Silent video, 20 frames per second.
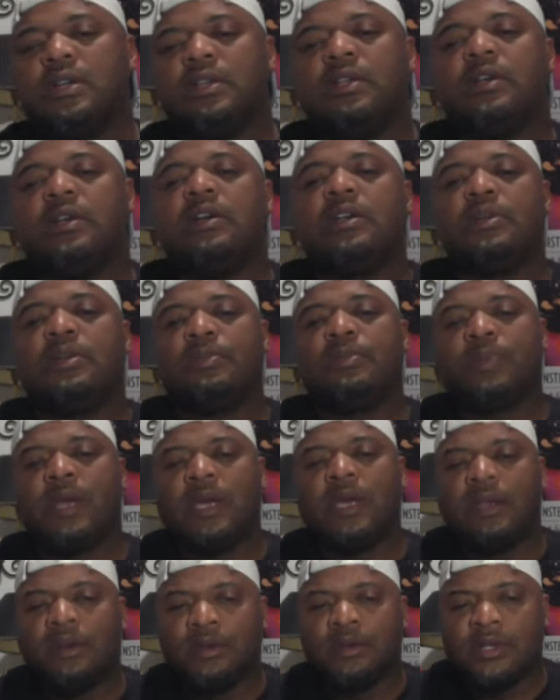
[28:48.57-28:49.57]
done and
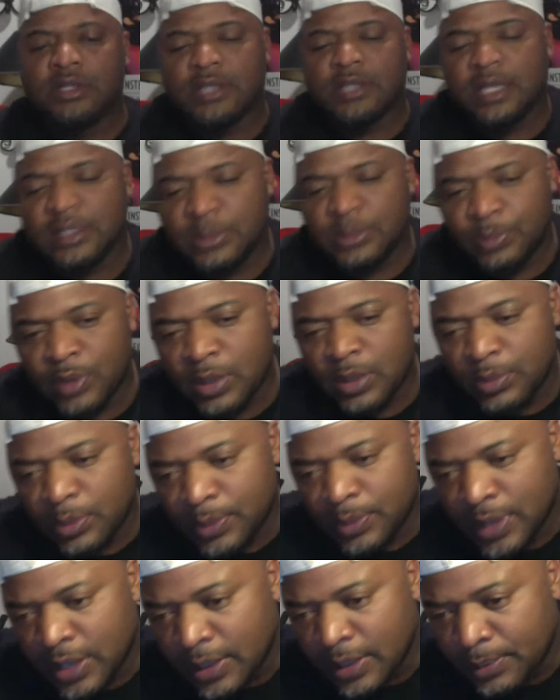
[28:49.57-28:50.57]
played on us as a
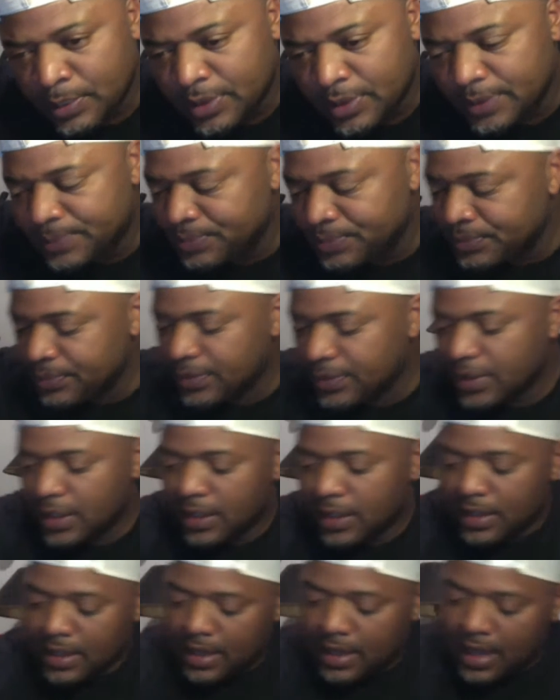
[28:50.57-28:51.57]
people, man. But
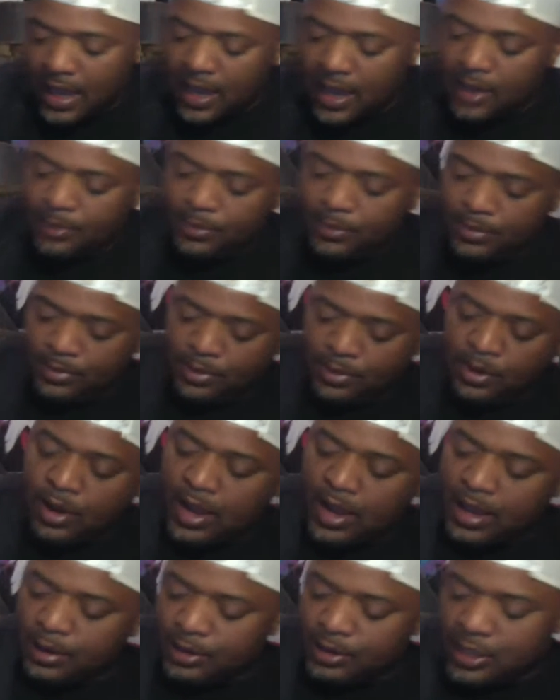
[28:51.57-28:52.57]
I ain't
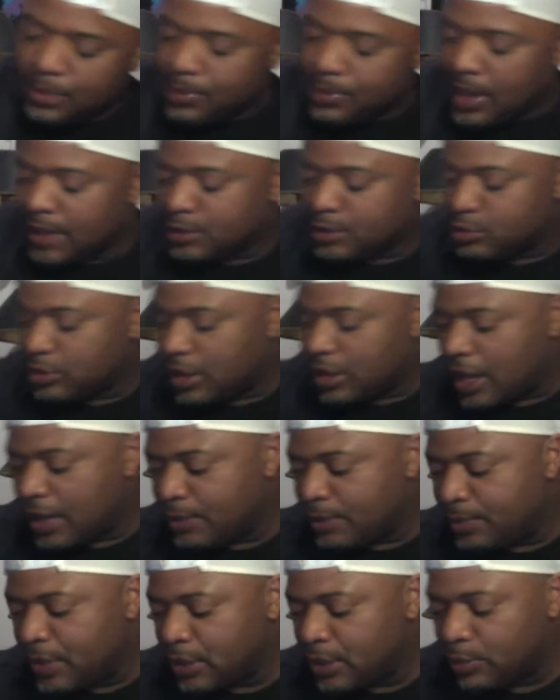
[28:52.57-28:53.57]
gonna keep y'all too long.
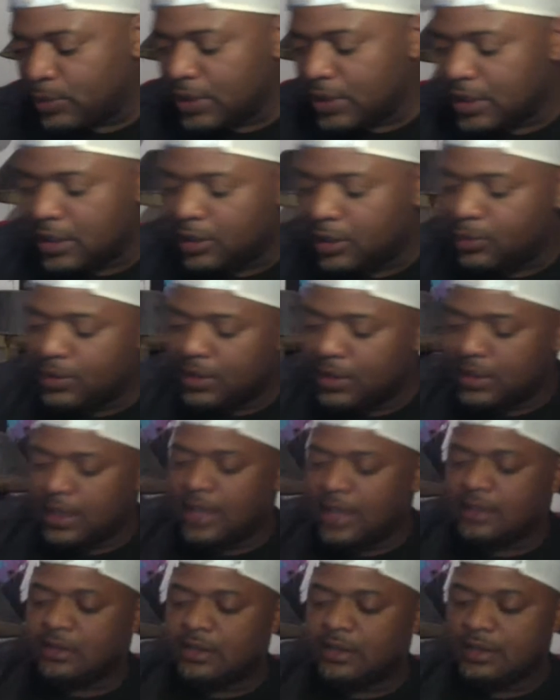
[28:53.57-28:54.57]
I didn't mean to really go
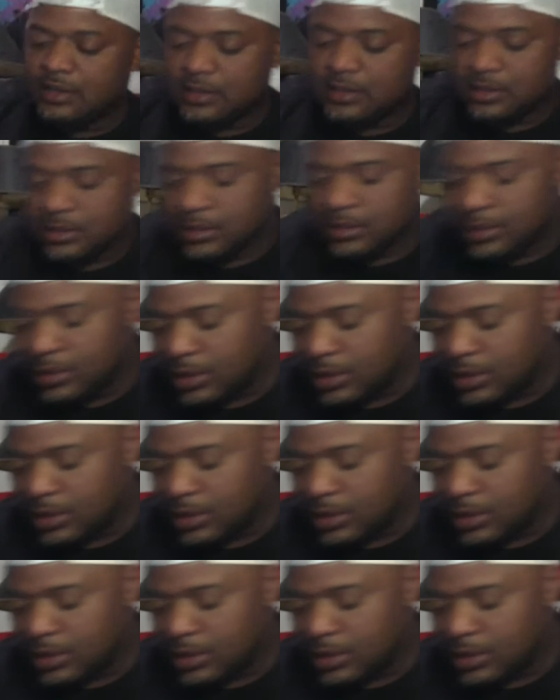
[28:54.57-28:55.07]
in like this.